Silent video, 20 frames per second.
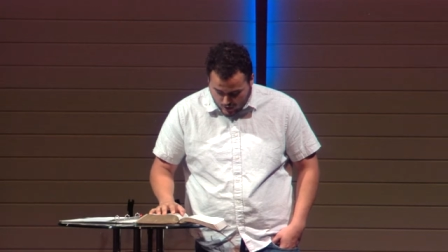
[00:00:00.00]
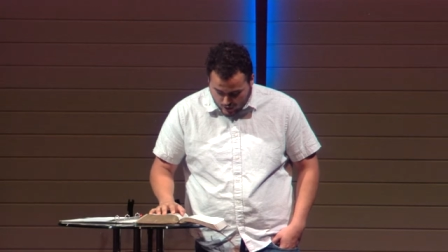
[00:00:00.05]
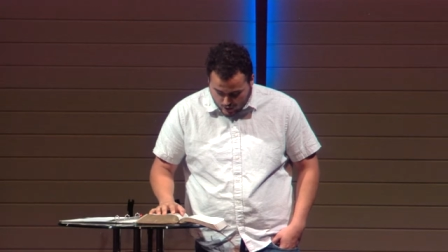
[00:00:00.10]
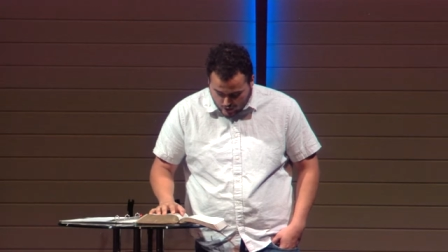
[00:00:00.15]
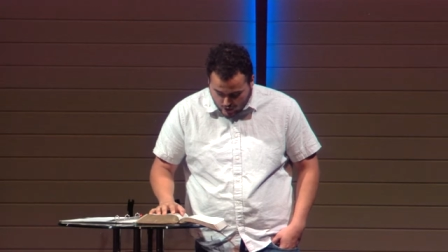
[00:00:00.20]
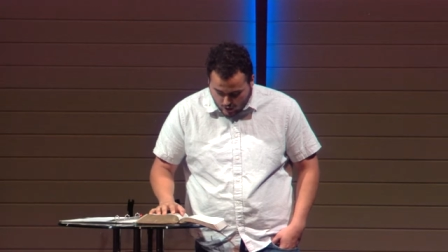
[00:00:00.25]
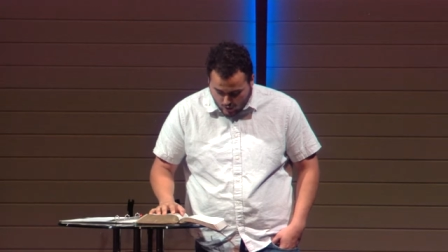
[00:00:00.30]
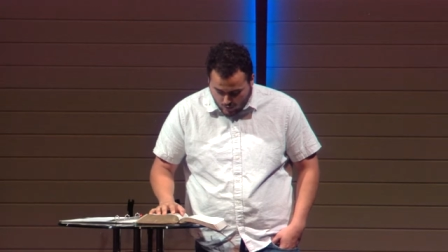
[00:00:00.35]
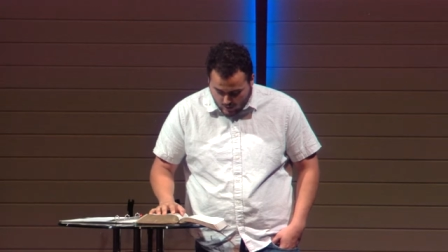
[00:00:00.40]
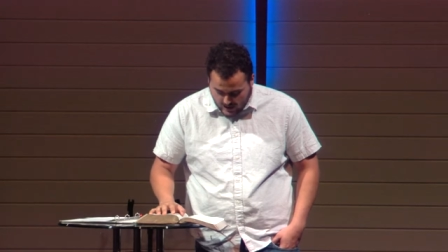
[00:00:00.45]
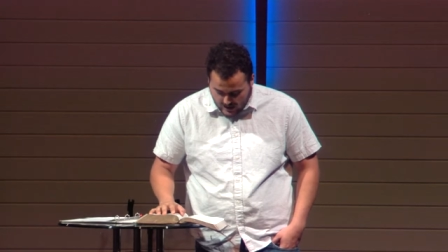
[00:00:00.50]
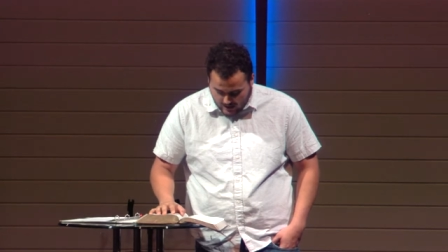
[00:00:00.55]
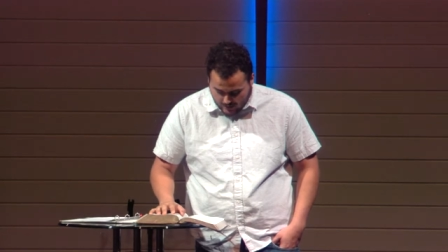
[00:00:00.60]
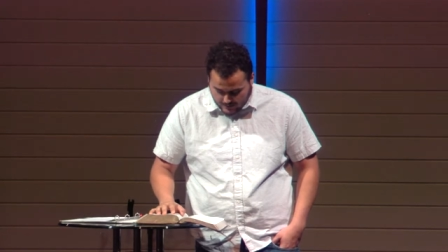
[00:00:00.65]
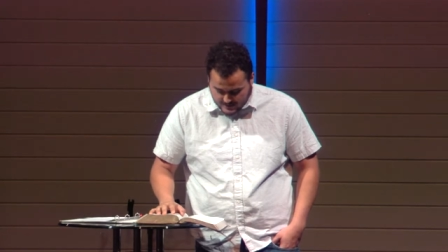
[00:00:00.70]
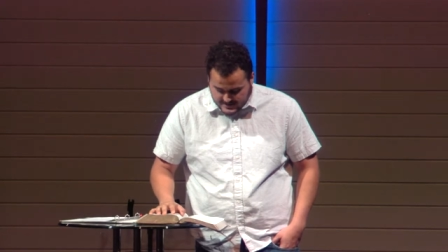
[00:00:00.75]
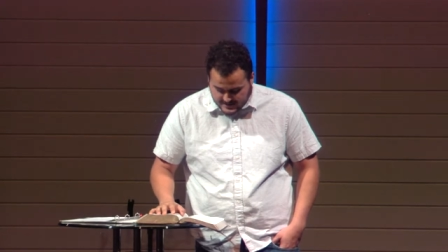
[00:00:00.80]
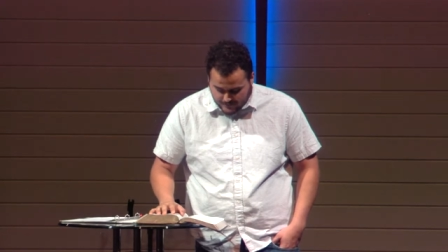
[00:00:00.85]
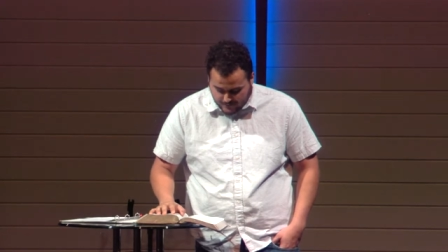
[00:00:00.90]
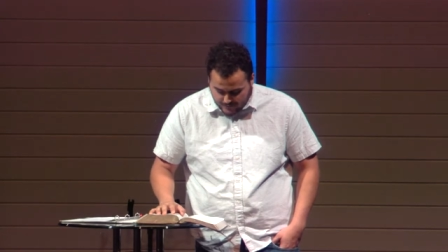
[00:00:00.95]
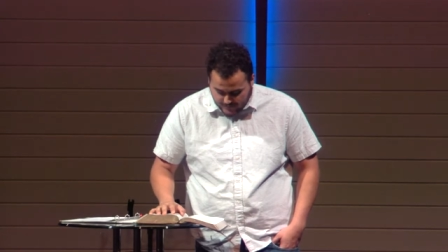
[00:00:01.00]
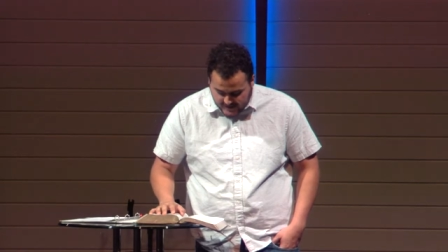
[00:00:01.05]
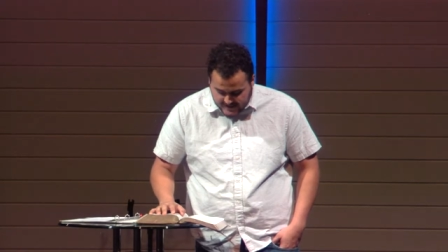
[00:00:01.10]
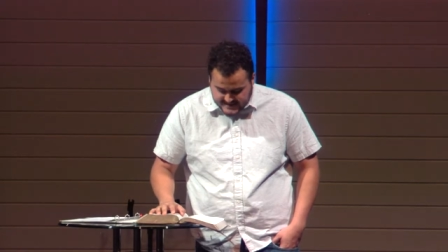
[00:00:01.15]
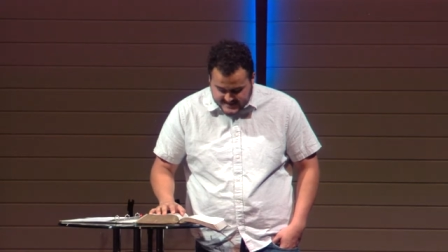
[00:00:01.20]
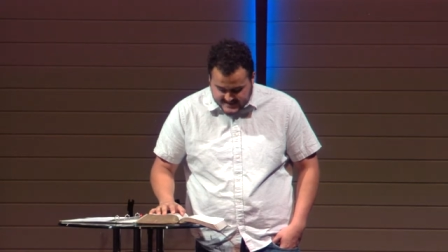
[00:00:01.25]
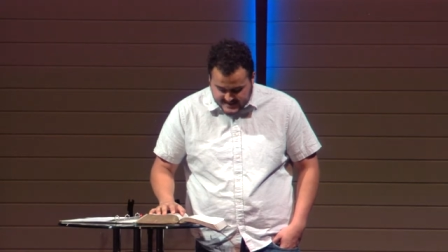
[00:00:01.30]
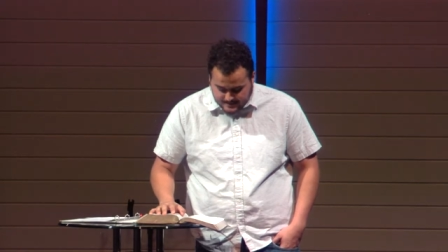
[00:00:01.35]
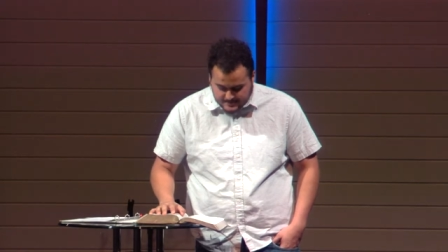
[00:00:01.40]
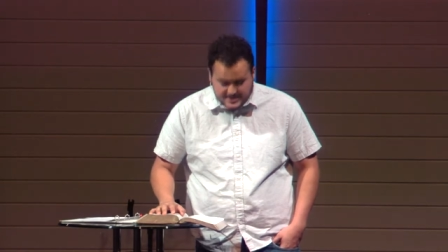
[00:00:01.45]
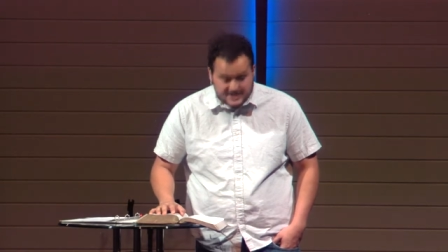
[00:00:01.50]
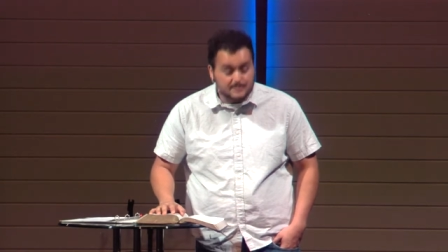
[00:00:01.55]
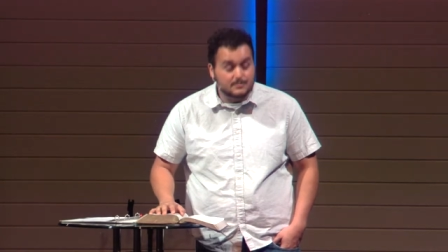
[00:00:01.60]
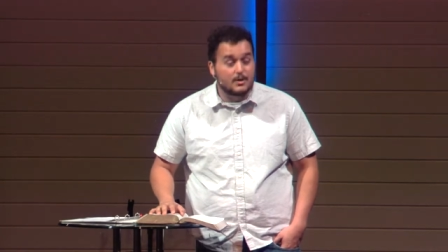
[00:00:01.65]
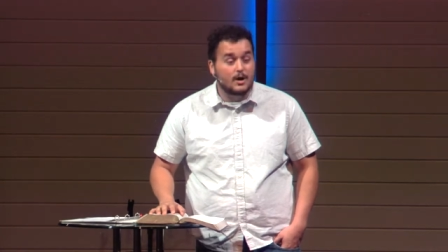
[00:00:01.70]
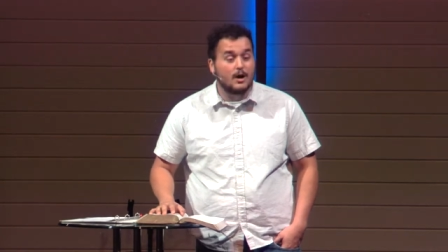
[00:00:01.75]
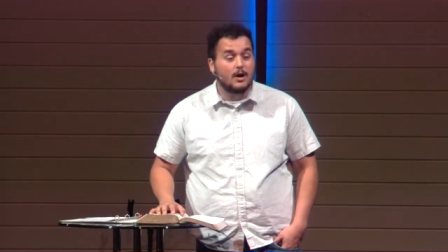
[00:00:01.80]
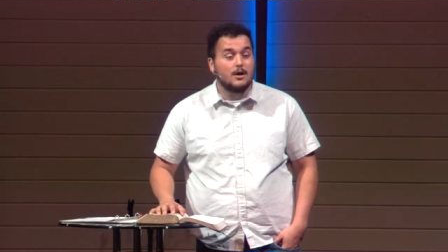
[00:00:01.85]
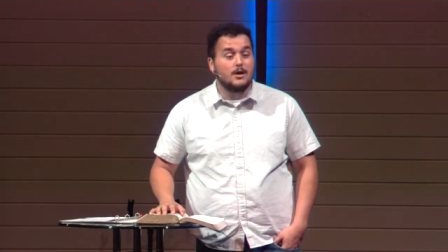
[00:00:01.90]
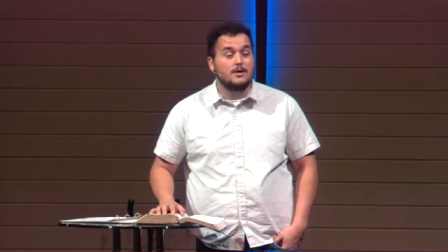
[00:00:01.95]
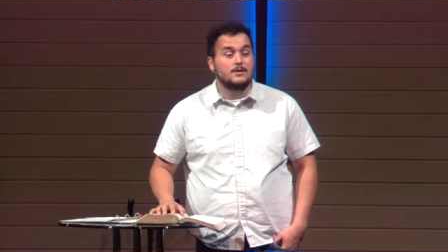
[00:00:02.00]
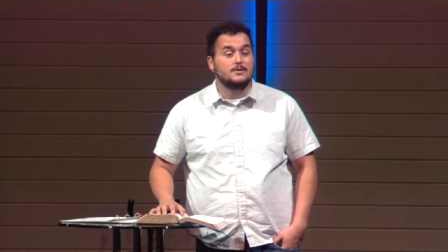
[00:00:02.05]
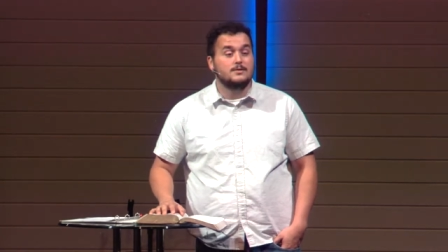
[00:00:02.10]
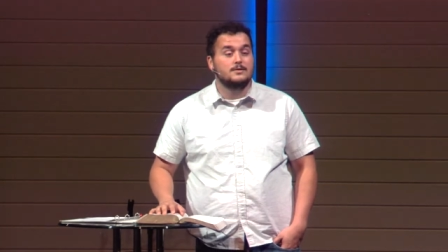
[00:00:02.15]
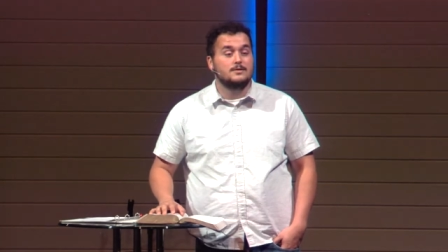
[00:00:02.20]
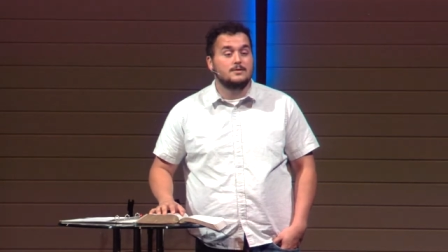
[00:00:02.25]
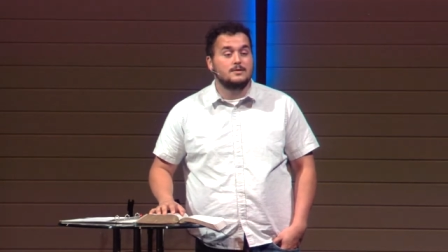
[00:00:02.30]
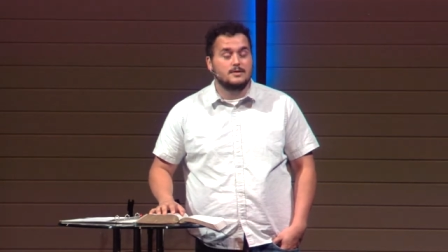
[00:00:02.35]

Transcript: Go out to face them tomorrow